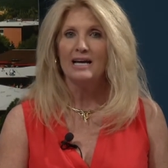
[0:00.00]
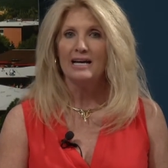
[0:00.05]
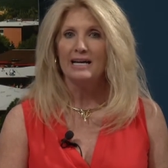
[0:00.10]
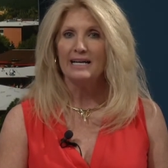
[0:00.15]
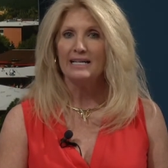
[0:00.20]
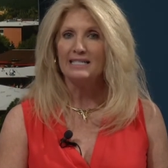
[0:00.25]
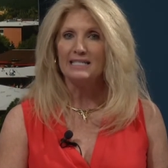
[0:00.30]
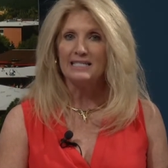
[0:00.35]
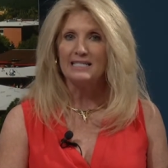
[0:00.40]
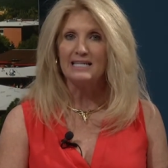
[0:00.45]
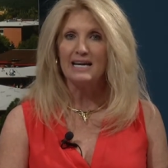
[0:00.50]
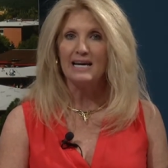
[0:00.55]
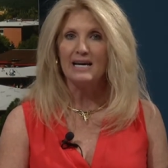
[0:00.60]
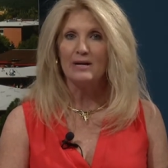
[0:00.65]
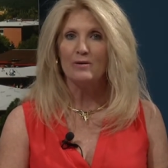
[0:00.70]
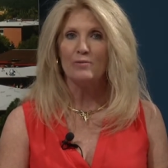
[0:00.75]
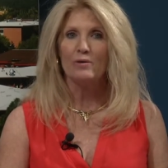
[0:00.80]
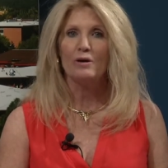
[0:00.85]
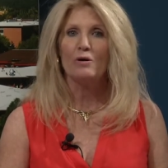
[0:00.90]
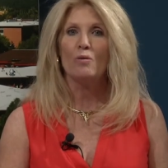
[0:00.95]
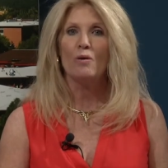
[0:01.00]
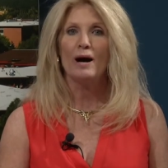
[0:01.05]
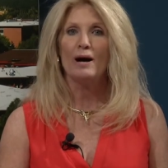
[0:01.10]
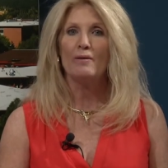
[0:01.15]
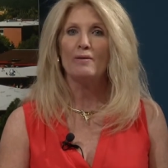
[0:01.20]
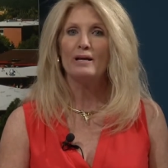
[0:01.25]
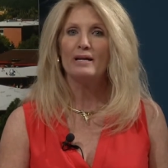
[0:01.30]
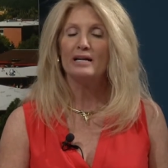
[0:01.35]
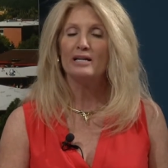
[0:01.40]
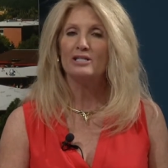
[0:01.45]
instead
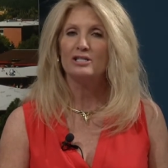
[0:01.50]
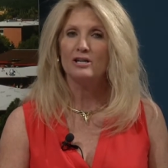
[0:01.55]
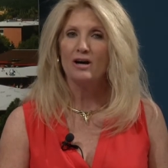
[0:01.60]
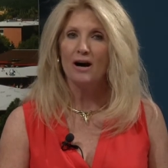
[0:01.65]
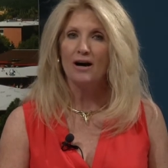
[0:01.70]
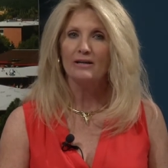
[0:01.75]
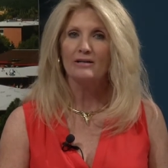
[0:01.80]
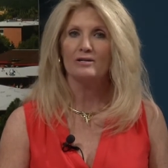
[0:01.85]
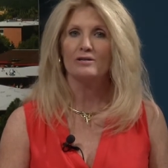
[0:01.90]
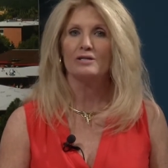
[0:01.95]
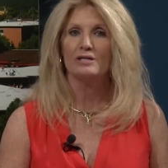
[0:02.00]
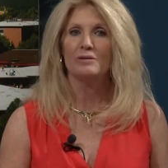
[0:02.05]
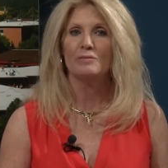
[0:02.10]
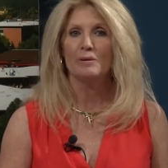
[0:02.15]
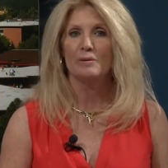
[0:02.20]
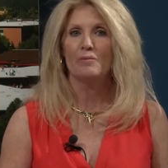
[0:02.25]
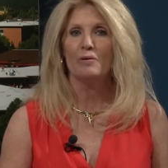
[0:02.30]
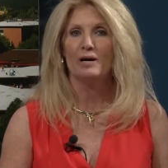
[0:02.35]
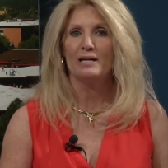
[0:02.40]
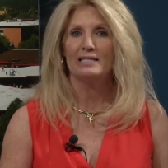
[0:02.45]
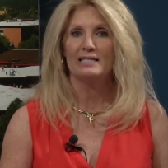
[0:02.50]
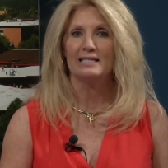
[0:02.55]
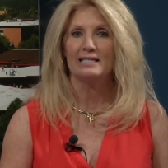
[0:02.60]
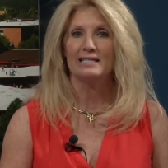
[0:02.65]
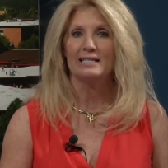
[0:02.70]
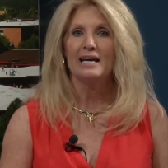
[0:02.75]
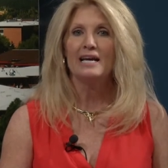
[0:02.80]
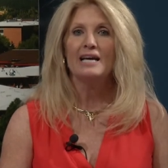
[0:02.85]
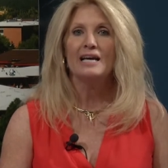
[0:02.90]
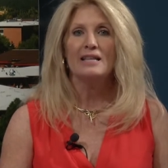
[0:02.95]
requiring a doctor to be present.
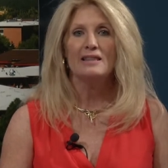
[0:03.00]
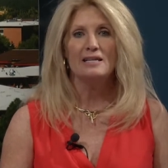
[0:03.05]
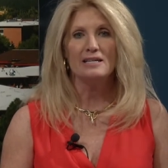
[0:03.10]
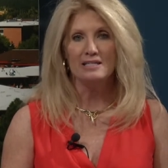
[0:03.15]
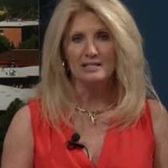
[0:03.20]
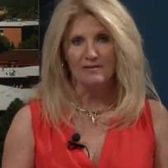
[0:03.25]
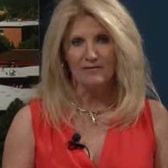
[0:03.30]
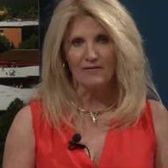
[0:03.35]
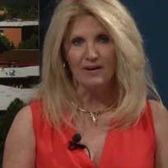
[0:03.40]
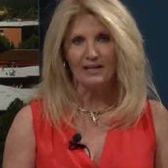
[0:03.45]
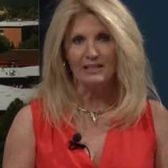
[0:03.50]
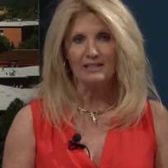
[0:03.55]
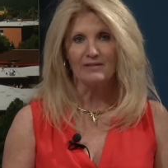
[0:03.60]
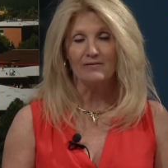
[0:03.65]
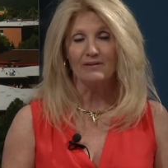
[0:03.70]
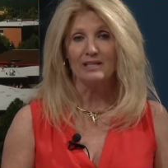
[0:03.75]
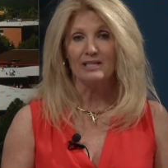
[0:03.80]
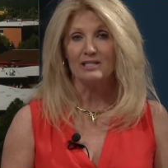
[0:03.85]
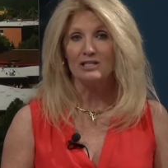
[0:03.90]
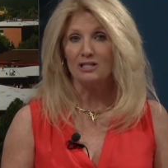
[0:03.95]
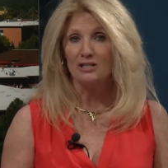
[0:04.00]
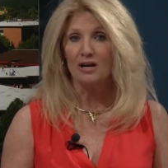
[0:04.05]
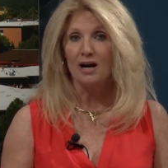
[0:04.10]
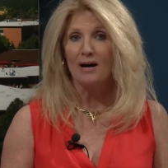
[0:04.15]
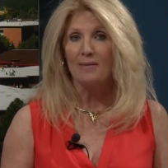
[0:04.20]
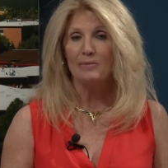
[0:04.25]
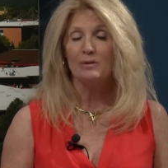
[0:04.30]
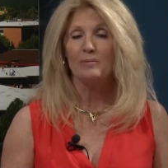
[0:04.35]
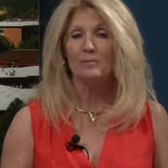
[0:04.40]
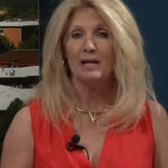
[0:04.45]
This effectively
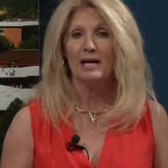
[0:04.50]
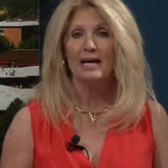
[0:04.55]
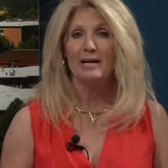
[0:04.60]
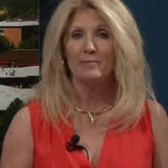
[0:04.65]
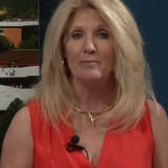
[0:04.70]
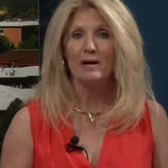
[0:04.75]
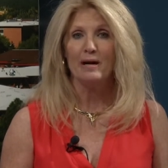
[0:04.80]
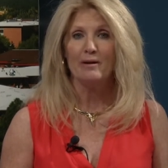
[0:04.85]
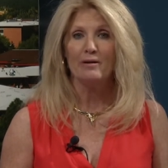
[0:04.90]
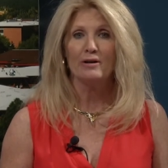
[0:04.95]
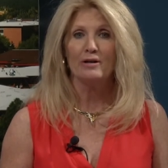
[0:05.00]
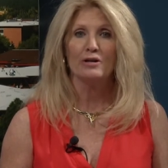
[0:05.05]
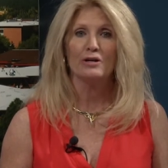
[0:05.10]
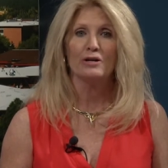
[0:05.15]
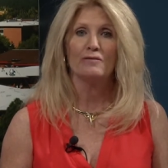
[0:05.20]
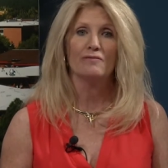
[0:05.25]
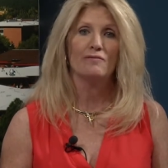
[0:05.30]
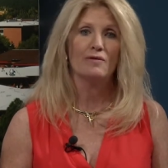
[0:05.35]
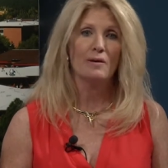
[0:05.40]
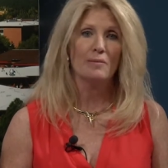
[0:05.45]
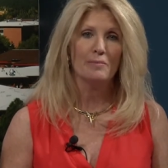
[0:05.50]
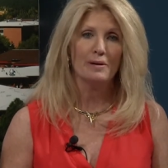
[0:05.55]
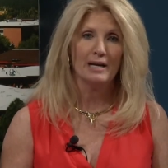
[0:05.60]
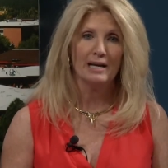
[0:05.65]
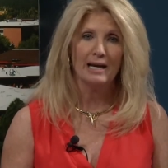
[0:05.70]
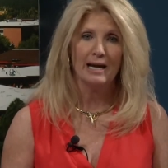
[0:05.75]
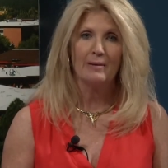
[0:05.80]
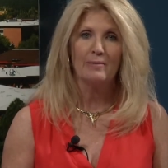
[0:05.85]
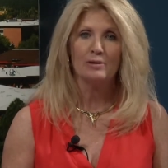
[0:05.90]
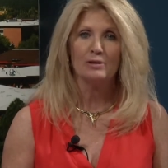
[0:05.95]
stopped Planned Parenthood from being
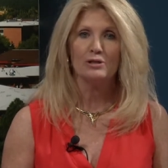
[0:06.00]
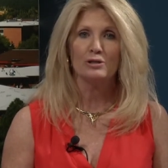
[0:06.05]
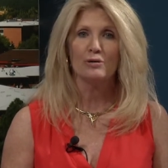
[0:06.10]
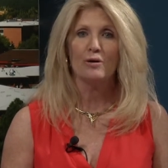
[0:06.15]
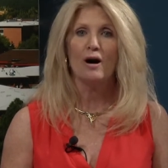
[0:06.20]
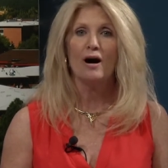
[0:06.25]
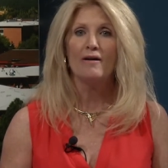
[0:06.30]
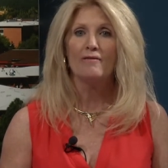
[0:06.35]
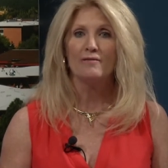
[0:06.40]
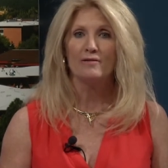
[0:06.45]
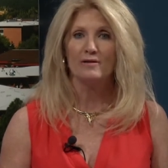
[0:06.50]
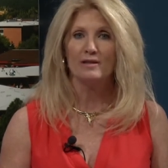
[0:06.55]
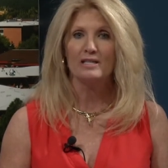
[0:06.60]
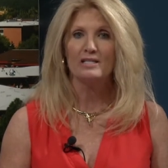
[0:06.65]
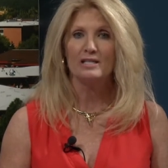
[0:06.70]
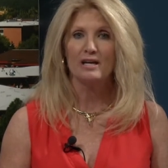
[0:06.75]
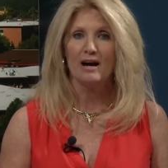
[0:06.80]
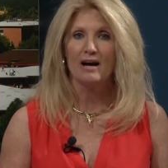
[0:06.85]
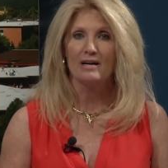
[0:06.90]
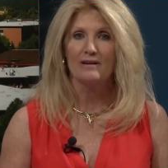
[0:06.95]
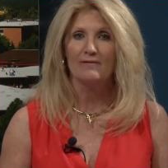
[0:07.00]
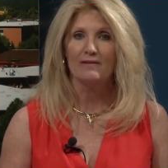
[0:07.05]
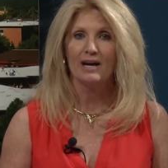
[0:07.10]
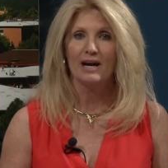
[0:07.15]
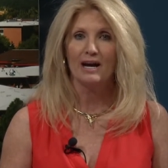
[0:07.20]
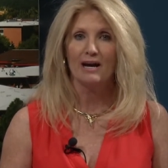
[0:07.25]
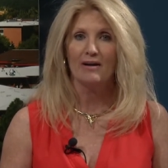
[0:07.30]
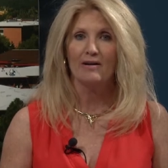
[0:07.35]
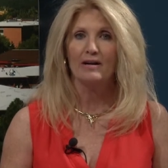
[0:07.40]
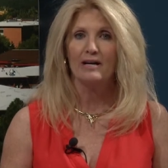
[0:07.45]
able to offer this kind of
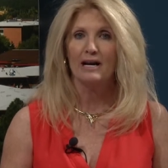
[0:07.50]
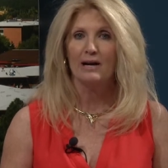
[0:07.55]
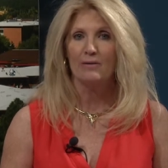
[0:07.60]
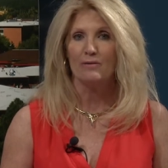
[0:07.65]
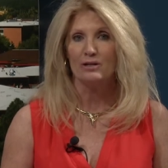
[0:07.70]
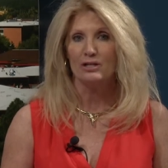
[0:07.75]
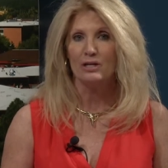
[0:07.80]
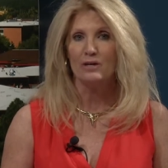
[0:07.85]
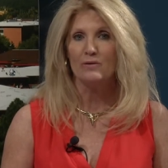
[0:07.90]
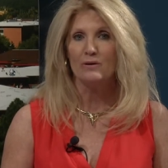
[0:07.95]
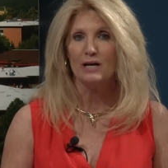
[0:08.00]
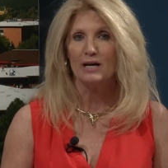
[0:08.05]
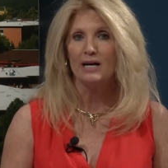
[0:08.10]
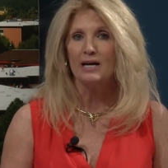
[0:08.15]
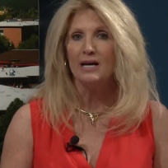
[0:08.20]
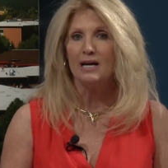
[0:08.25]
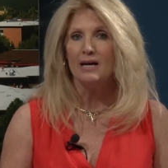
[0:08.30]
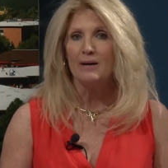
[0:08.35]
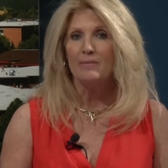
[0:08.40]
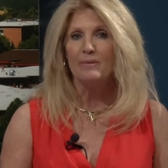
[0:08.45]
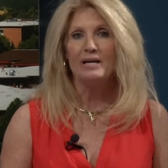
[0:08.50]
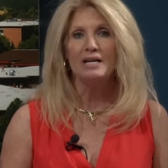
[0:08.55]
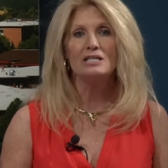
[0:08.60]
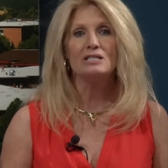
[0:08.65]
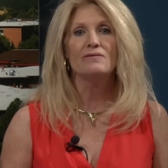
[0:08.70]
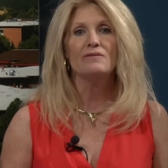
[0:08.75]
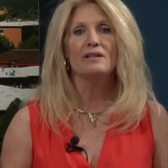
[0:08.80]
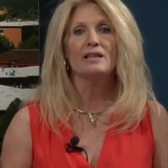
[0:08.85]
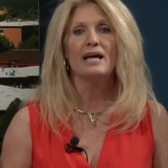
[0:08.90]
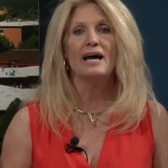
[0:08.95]
care in Arizona because of
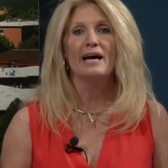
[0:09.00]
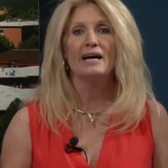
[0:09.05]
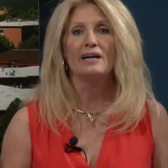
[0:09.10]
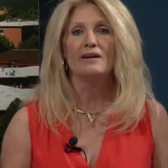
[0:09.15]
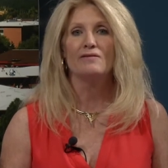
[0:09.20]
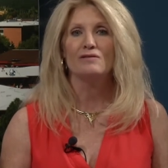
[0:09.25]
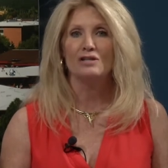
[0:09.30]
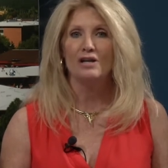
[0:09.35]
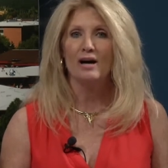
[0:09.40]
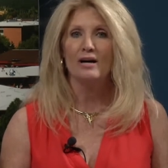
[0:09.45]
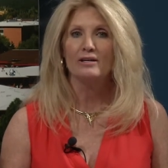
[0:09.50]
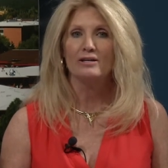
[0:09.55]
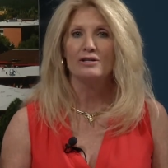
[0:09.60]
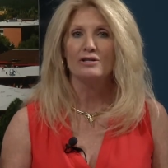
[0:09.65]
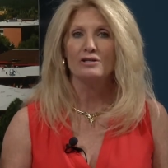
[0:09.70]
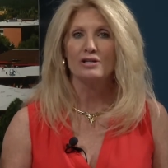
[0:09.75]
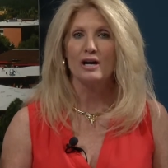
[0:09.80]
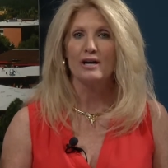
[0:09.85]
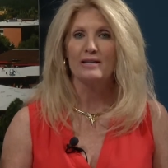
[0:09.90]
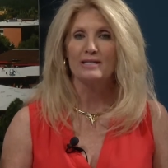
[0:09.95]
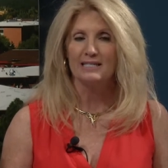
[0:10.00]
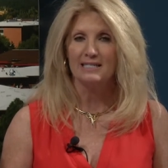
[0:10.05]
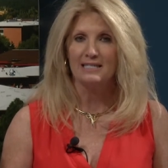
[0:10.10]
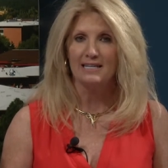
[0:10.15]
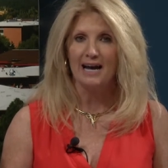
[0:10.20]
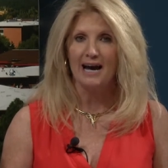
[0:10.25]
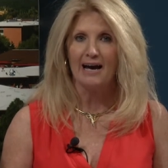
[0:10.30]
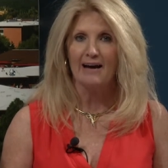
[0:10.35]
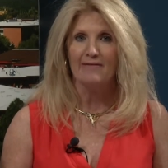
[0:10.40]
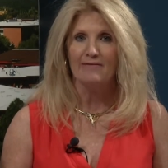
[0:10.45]
a lack of doctors on
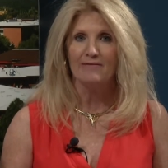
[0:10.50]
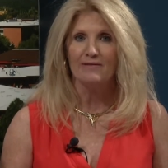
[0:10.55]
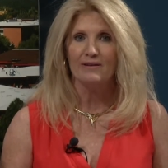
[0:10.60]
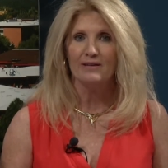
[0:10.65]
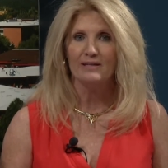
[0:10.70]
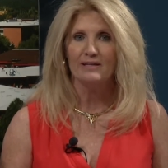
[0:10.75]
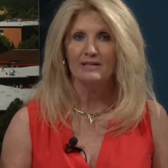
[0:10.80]
staff.